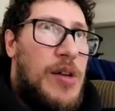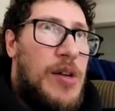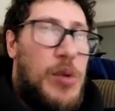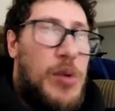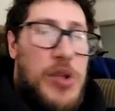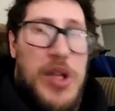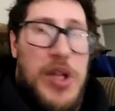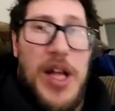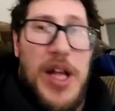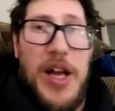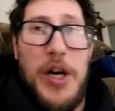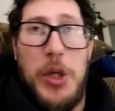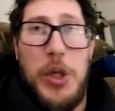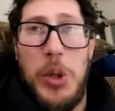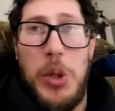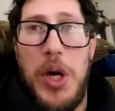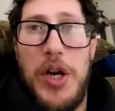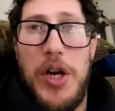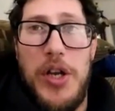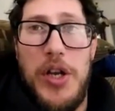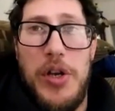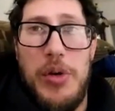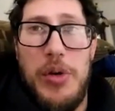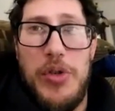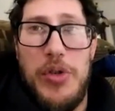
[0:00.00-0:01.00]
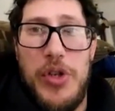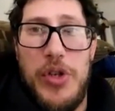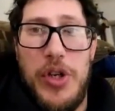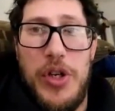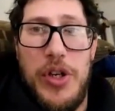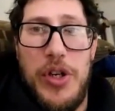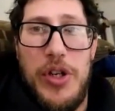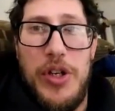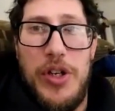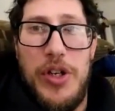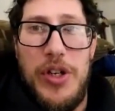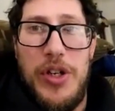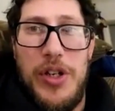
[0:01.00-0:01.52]
was not a drug
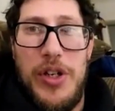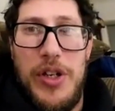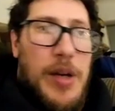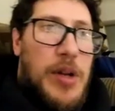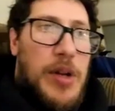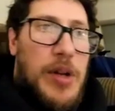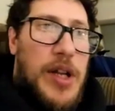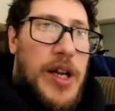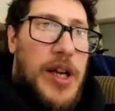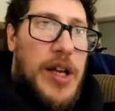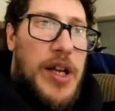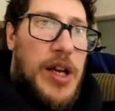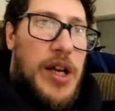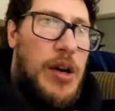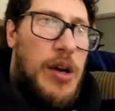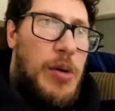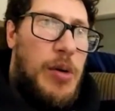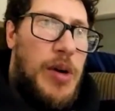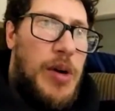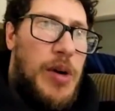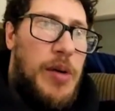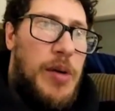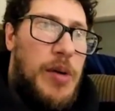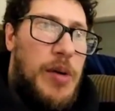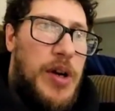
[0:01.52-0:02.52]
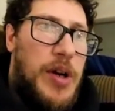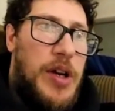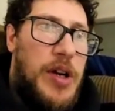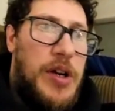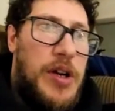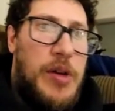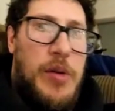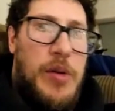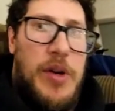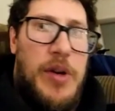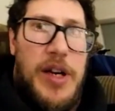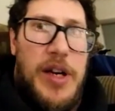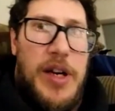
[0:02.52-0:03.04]
user, they were like, "Oh, what are you
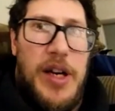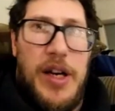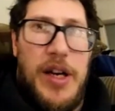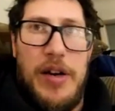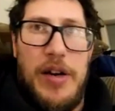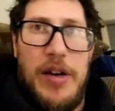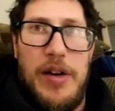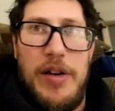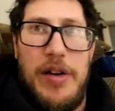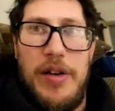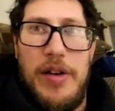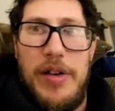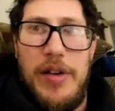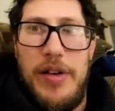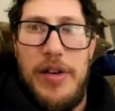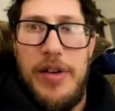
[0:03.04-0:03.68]
doing in here?"